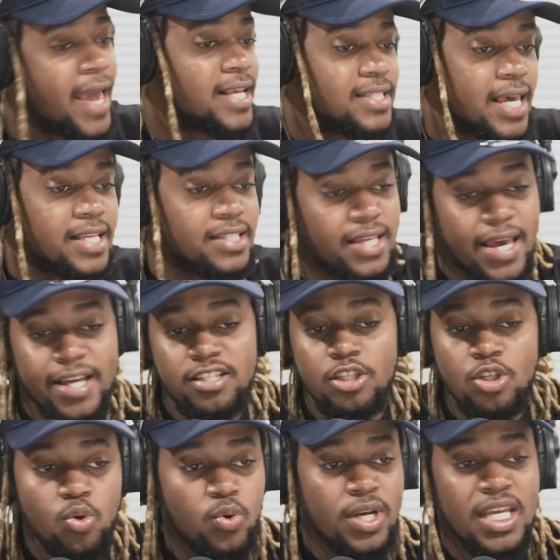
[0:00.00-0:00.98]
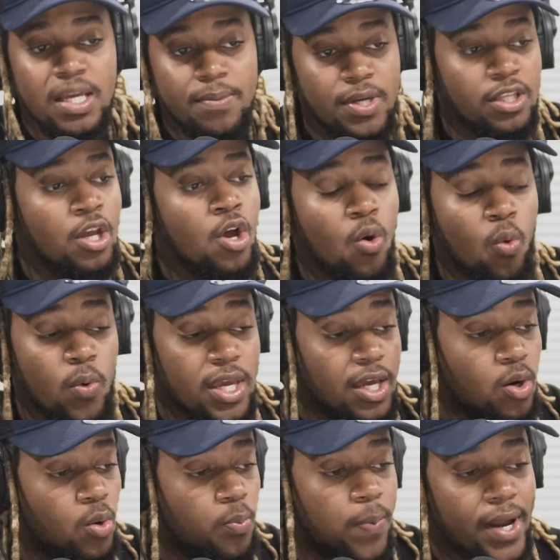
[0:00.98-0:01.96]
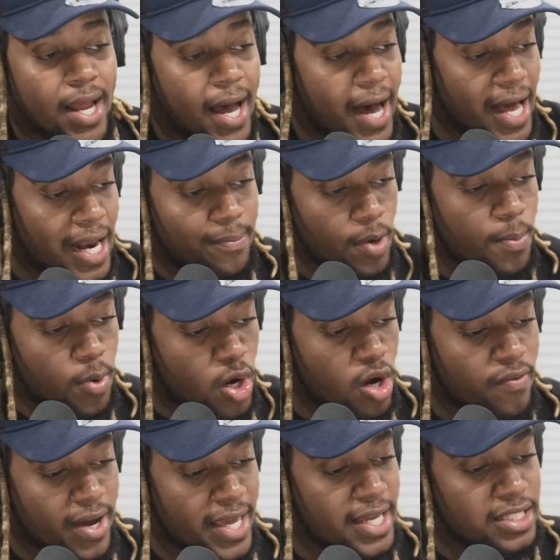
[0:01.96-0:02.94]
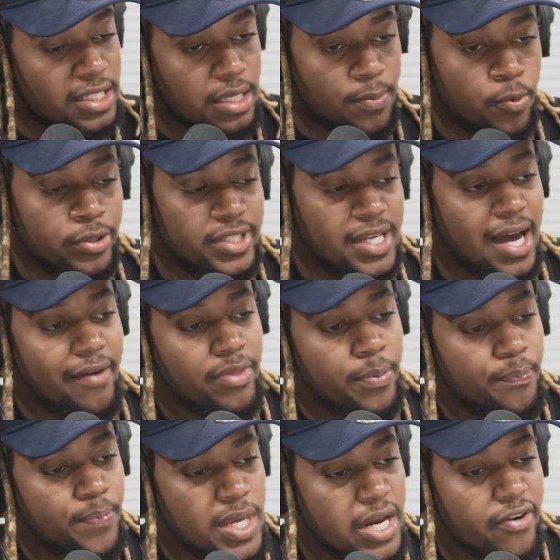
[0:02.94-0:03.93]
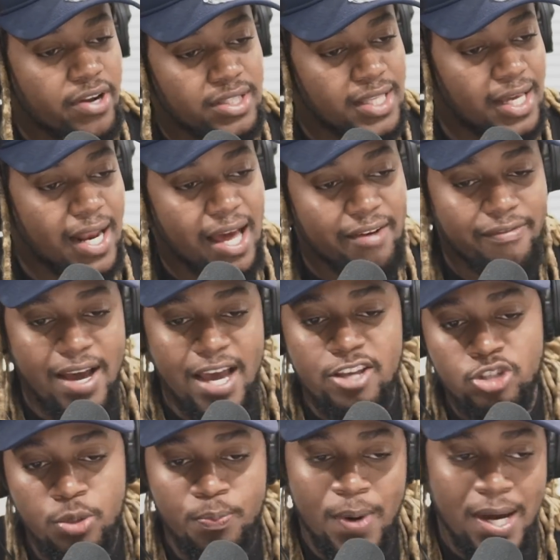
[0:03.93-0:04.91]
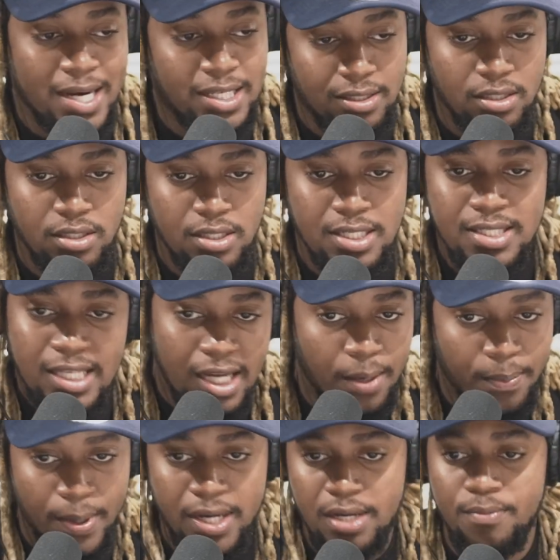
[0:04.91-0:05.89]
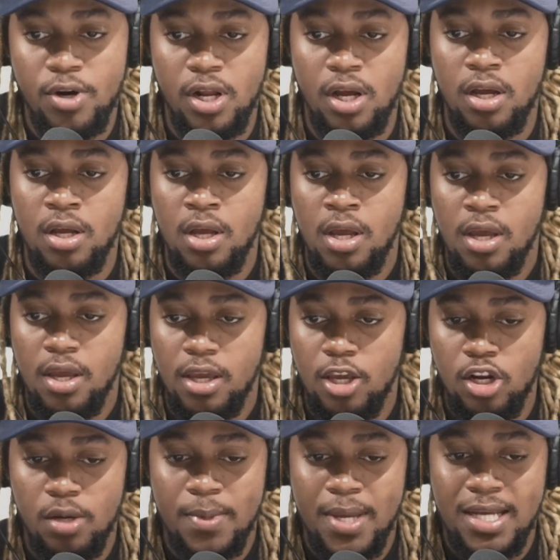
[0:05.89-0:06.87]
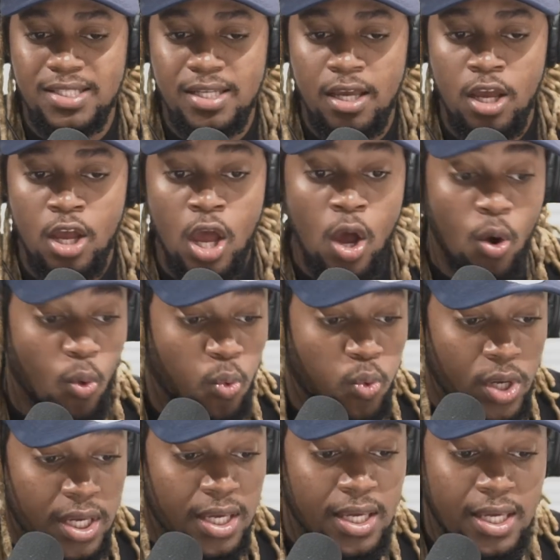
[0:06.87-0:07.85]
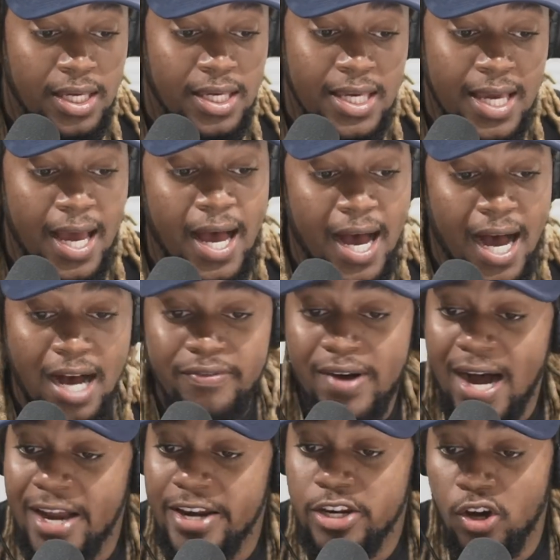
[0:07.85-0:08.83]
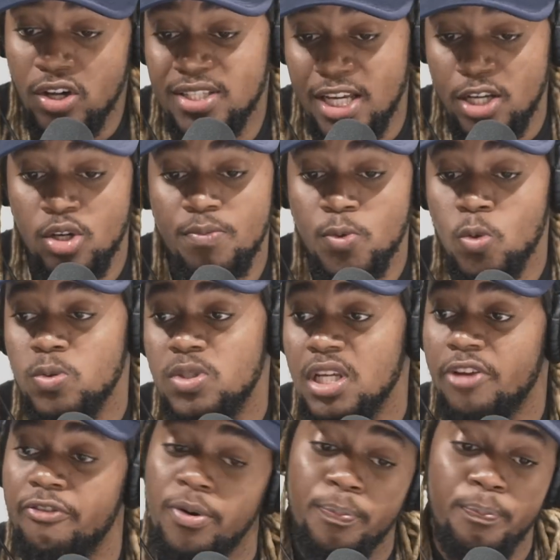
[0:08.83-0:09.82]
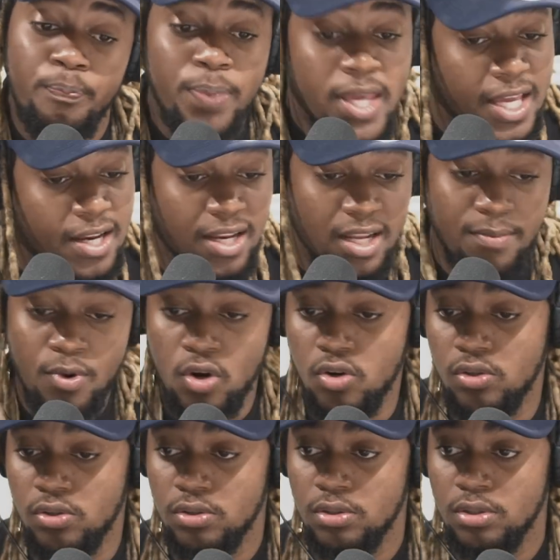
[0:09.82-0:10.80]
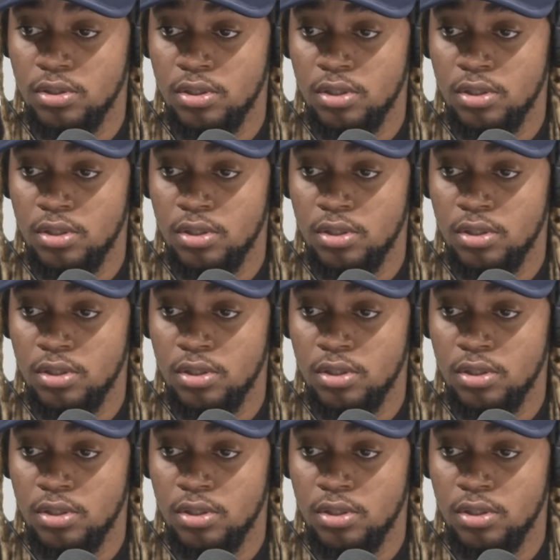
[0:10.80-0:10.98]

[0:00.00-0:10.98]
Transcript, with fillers: XXX, you name it. When you look on an album cover, yes, you're supposed to have the parental advisory on it, the sticker upon it, brother. You know what I say? We can't have adults at the music for pitney, bro.